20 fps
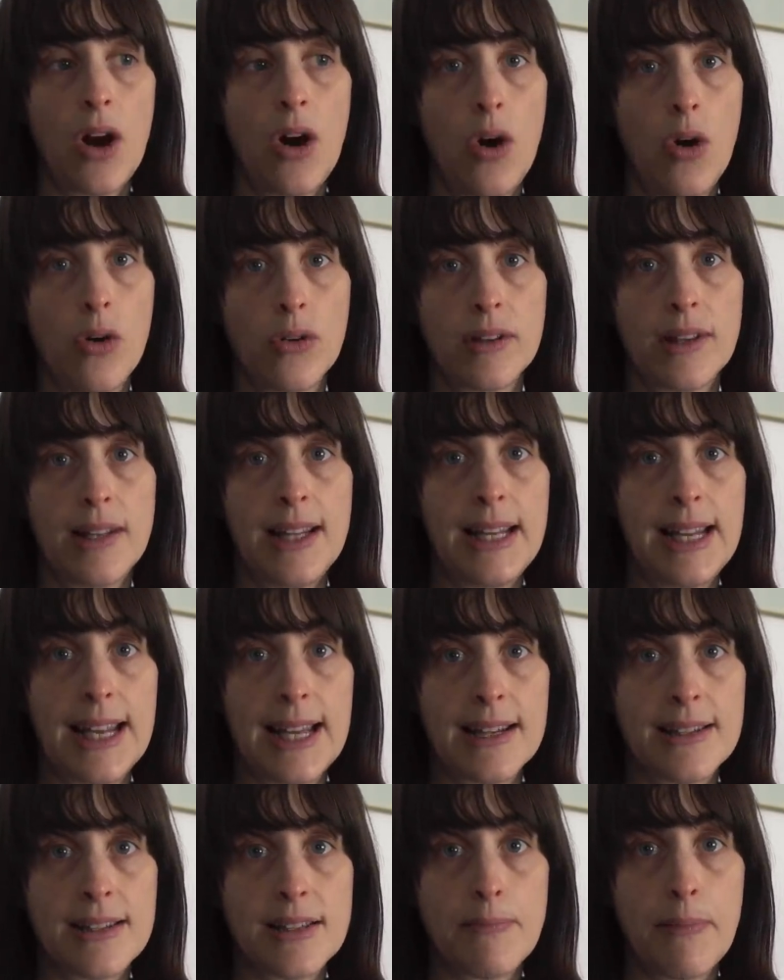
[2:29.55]
on
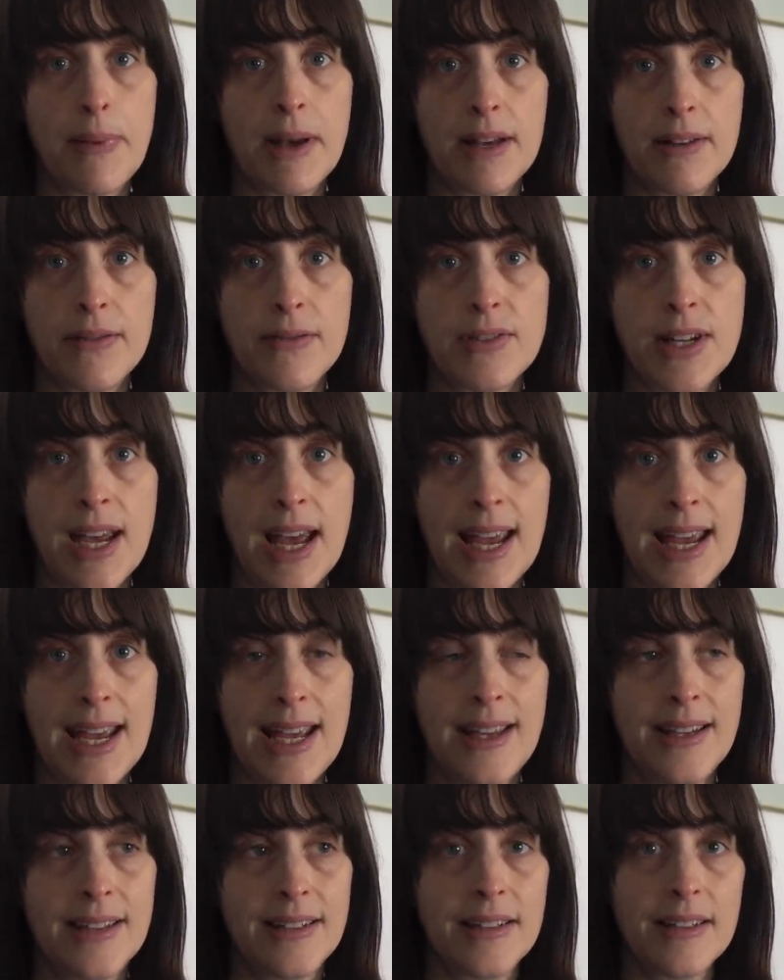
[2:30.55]
Lilia's
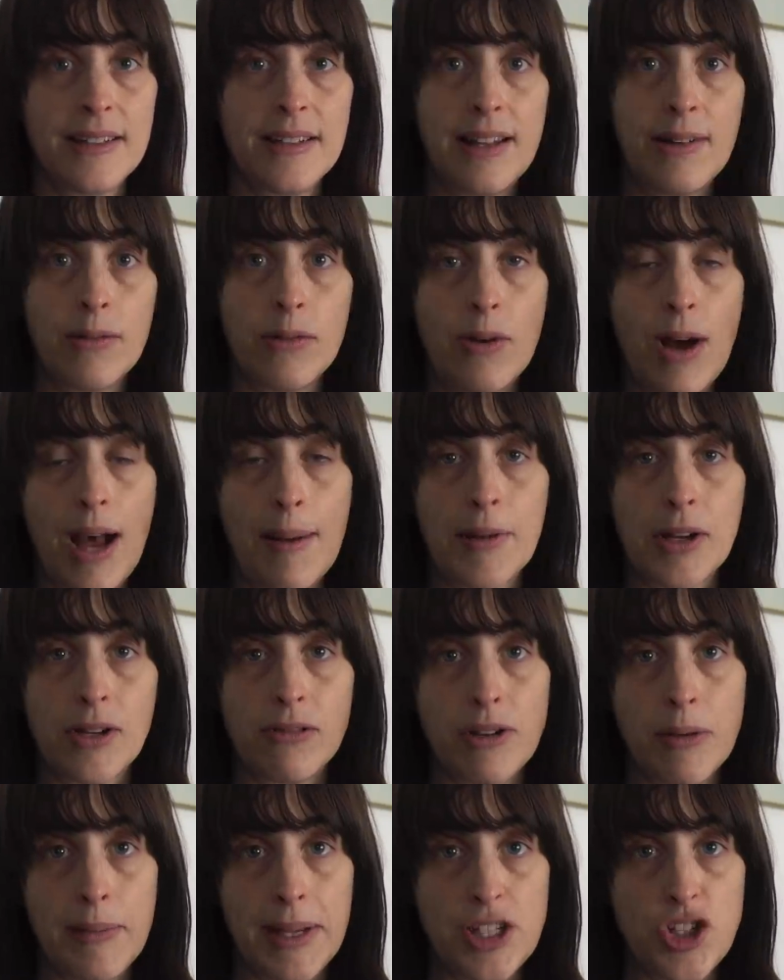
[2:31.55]
birthday little
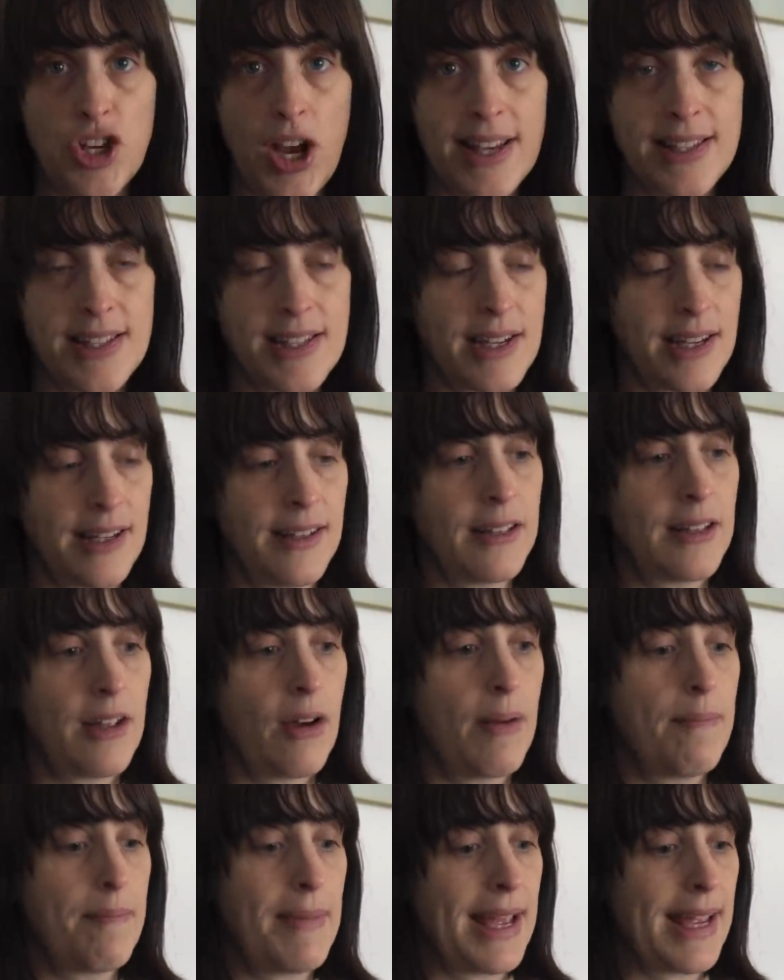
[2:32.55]
amigurumi jester that
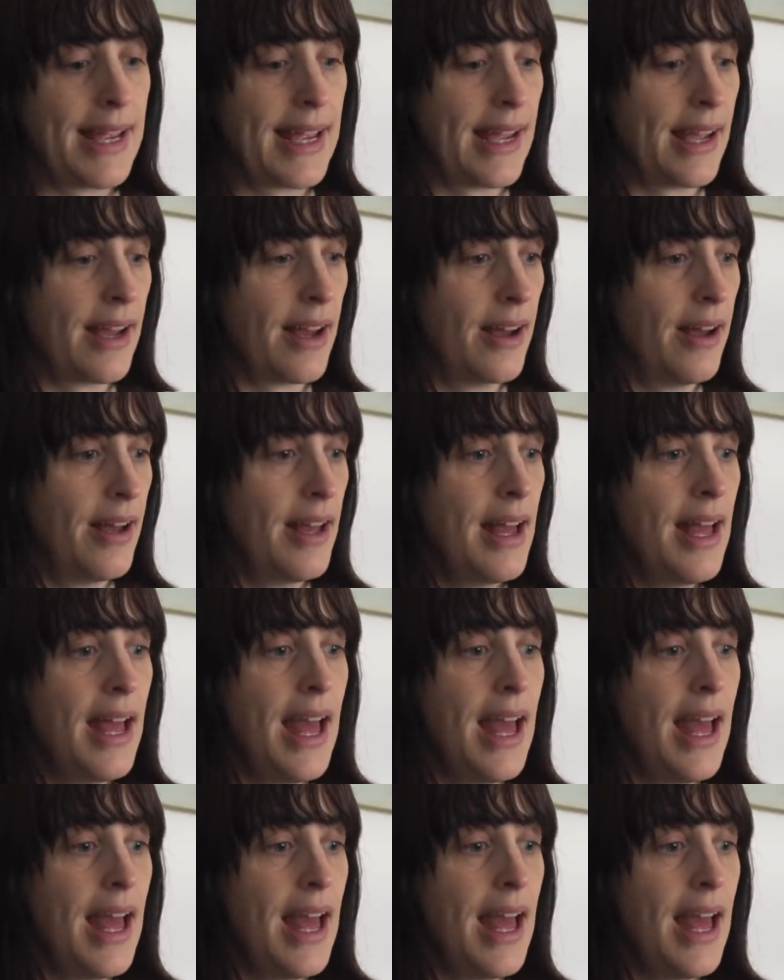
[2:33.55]
I'm making her